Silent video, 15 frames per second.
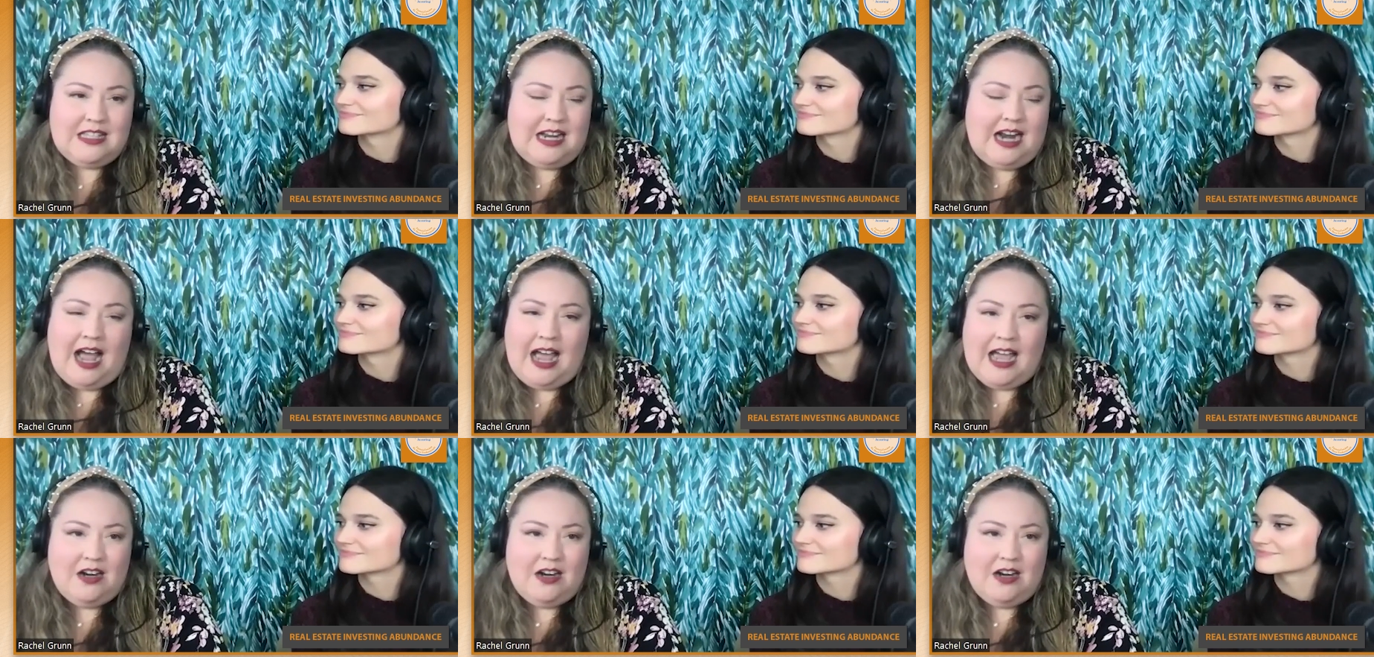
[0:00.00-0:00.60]
Speaker 1: that I
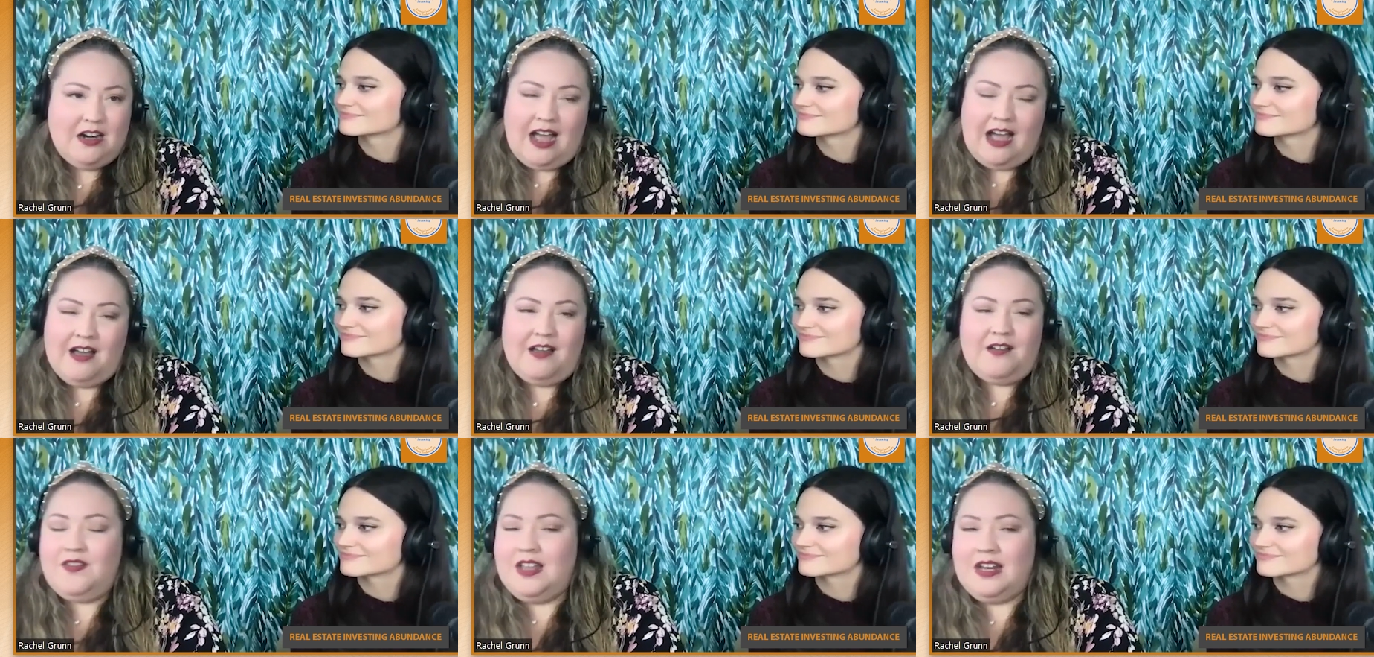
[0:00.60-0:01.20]
don't have
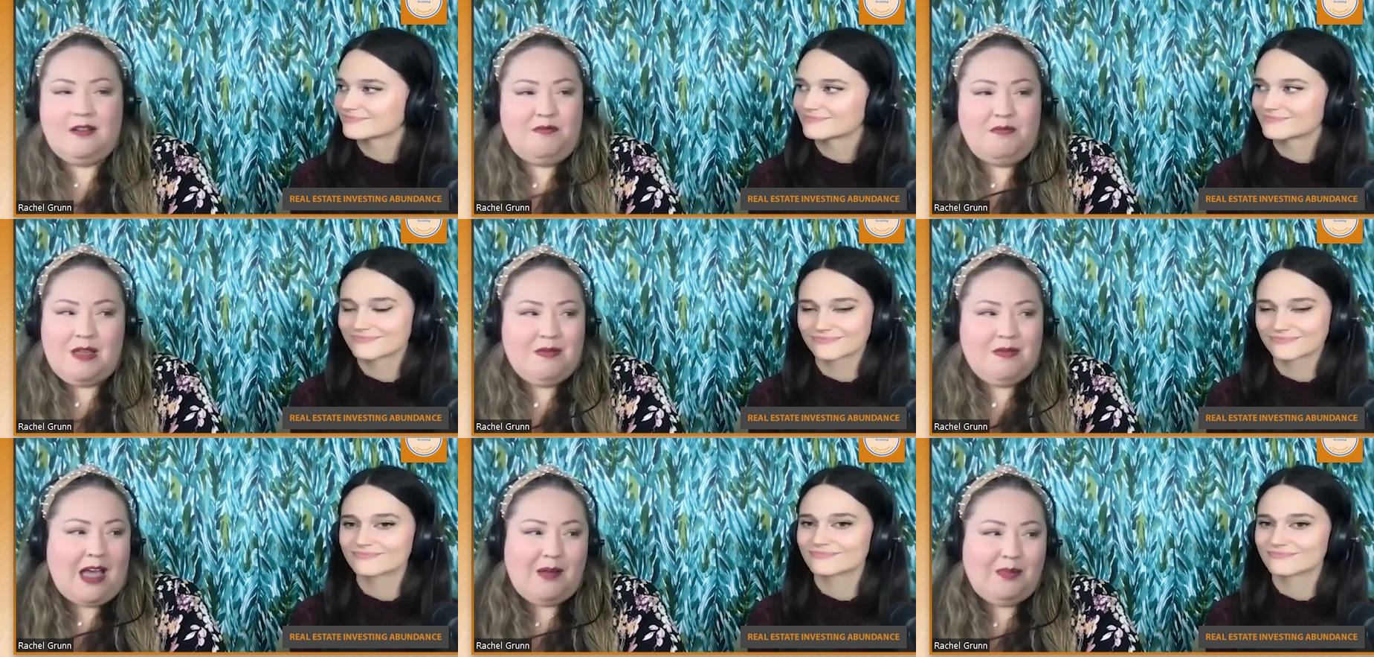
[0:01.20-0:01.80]
and maybe
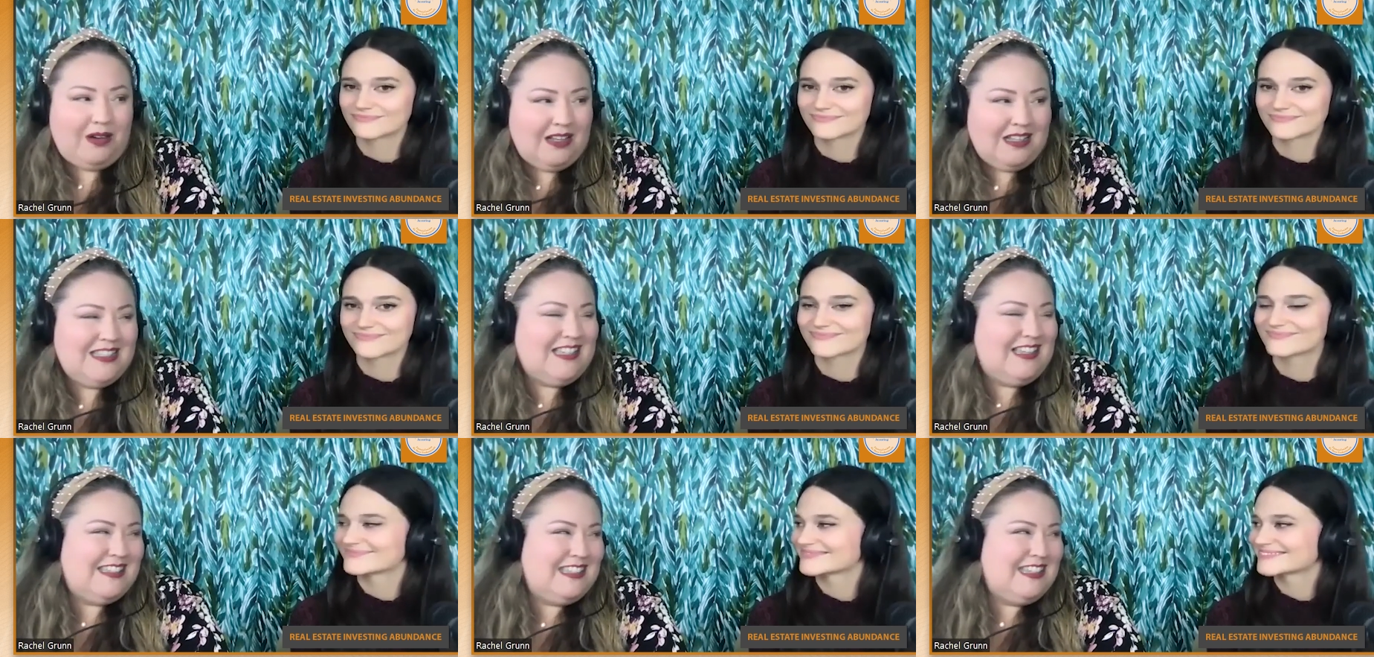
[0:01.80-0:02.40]
I bring
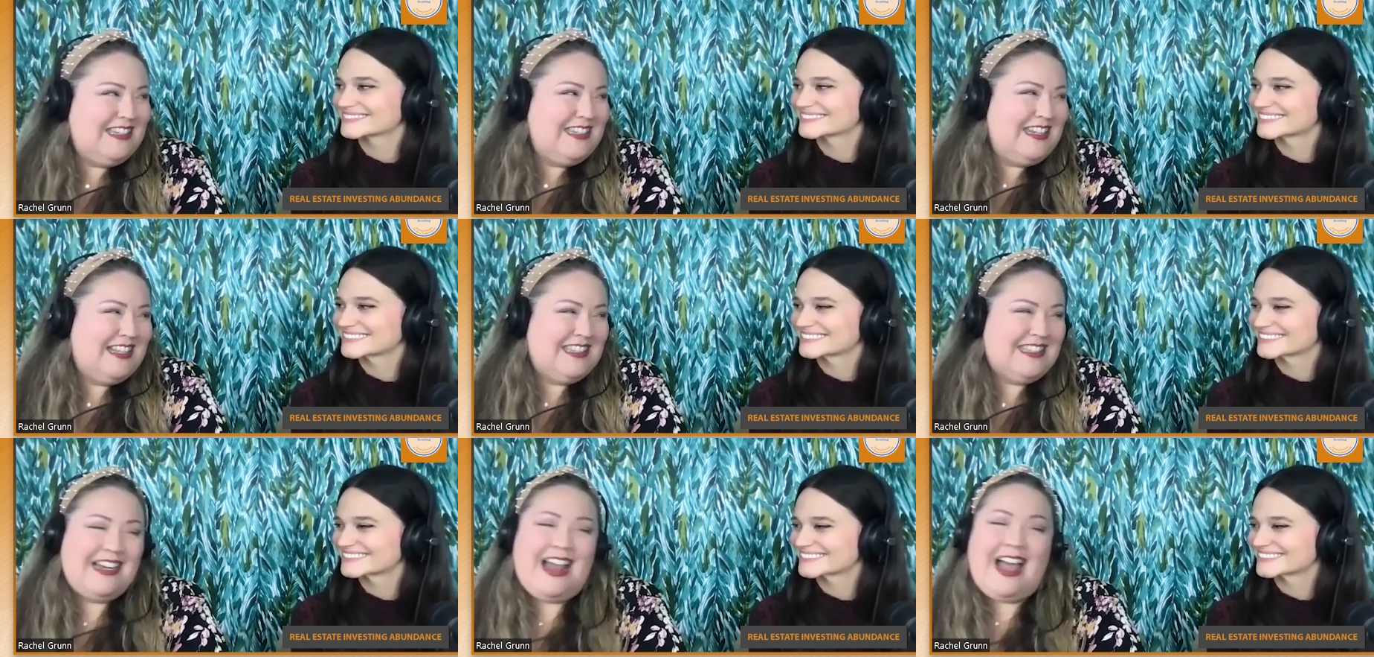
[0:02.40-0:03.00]
skills that
Speaker 2: she
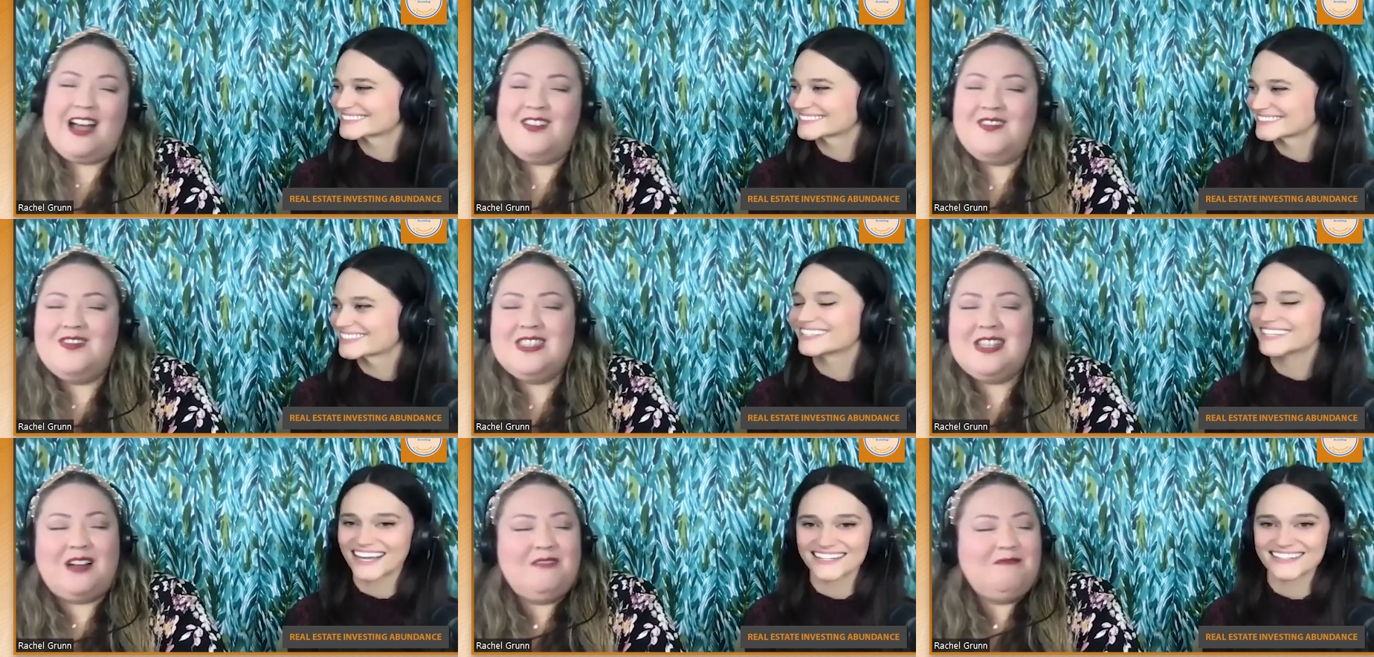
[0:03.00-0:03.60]
doesn't have. So.
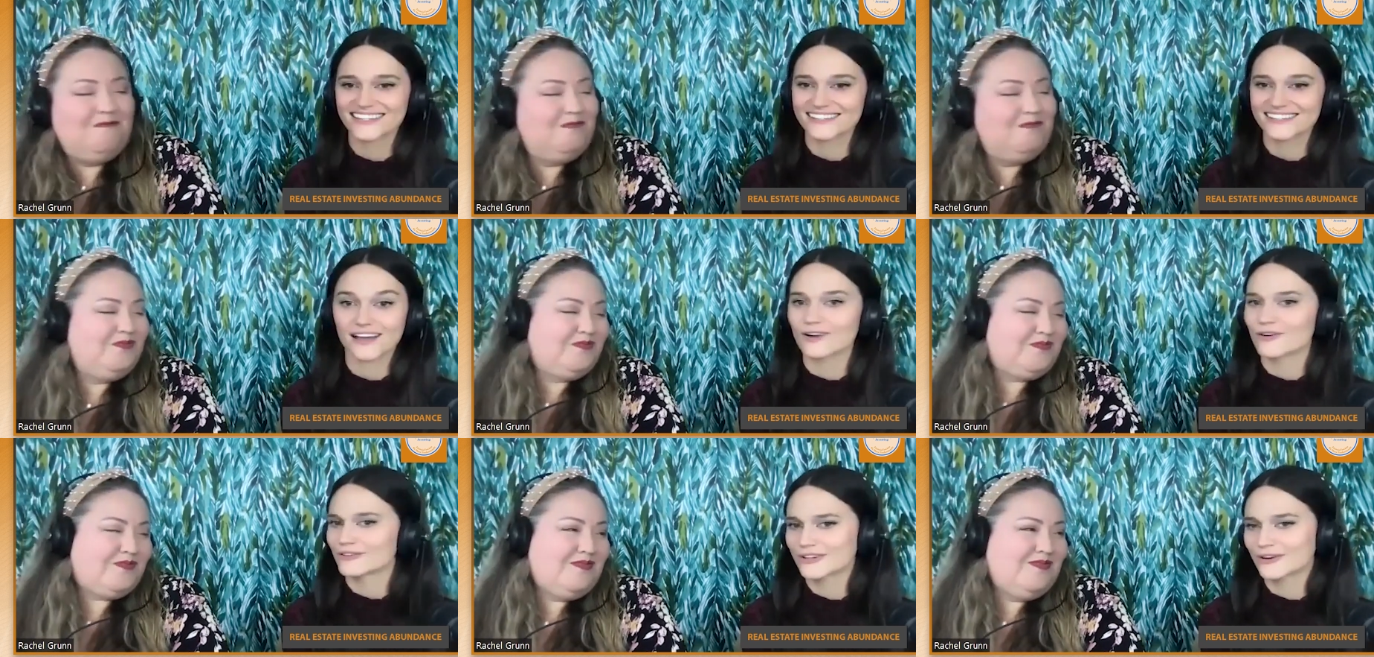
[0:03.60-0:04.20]
Yes. Ex- oh,
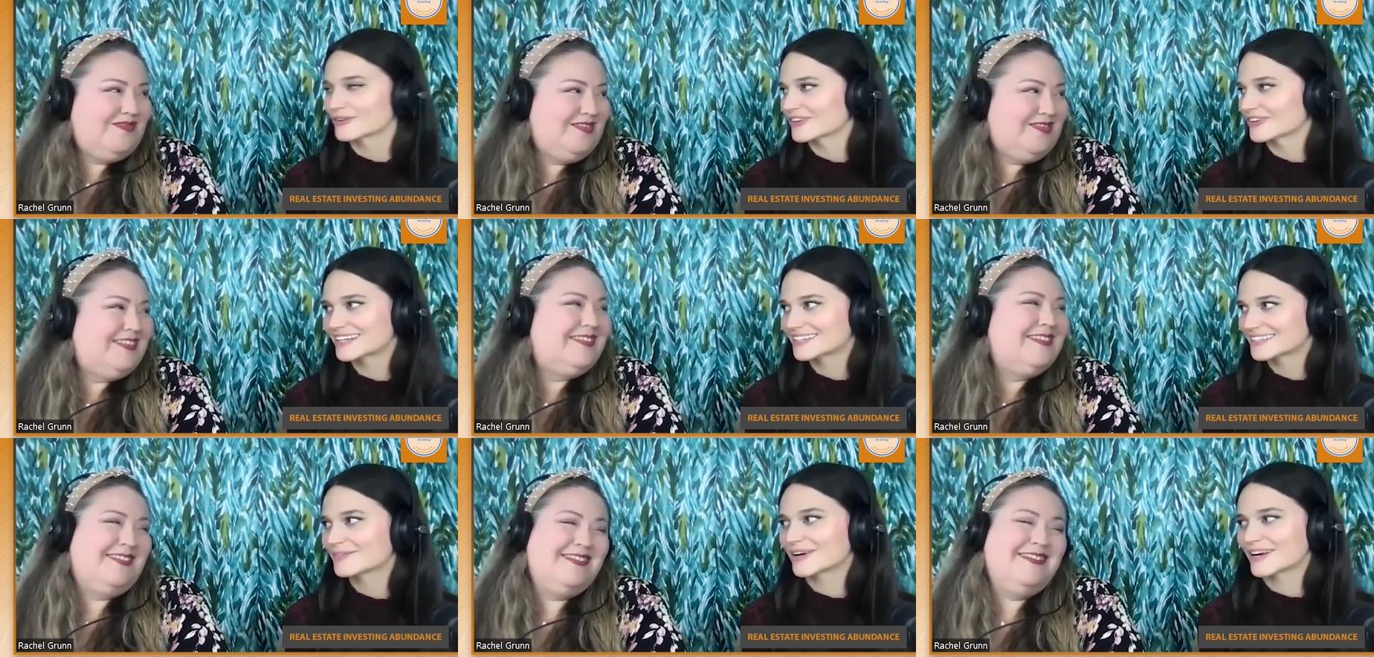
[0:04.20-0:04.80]
totally.
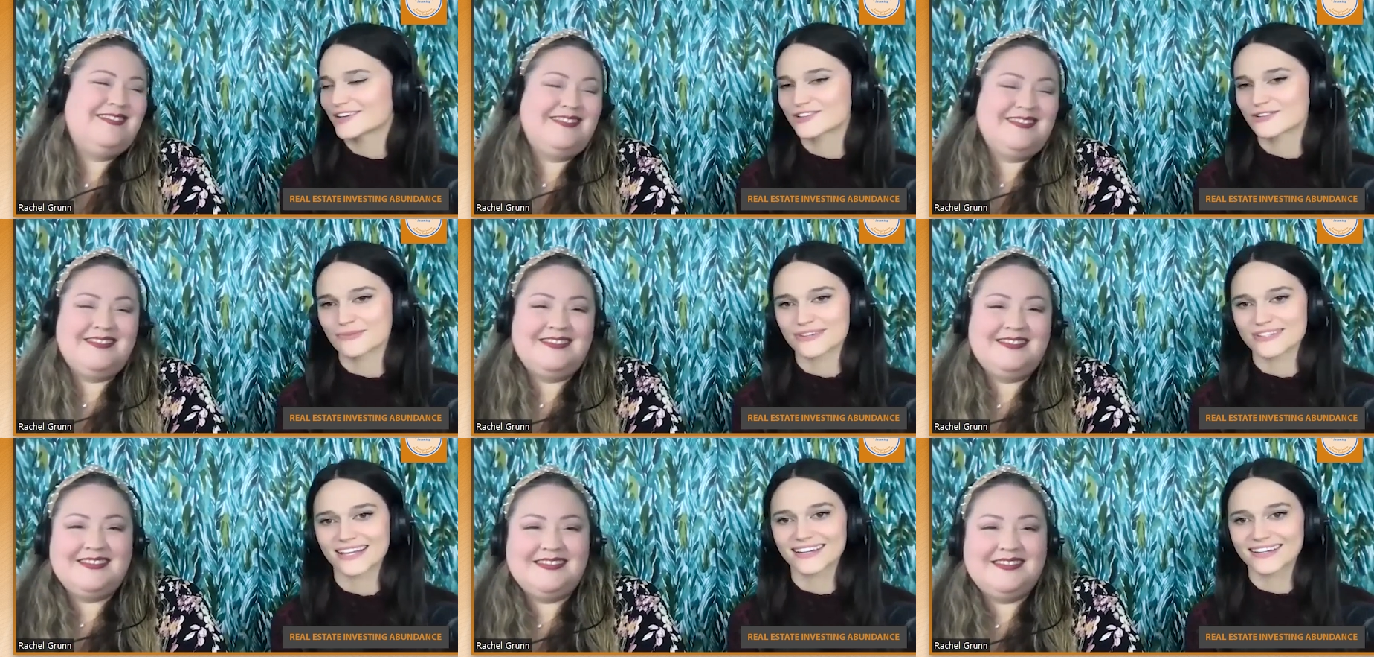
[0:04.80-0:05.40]

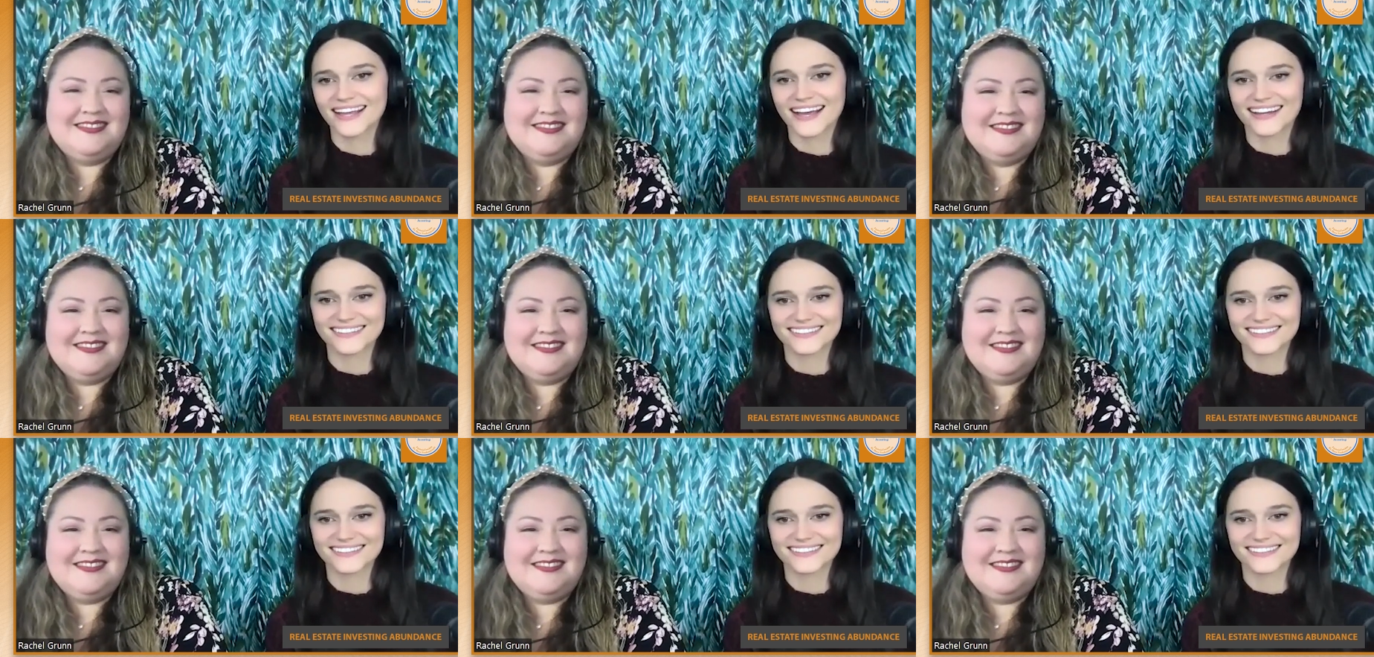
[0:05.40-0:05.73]
100%. Yeah.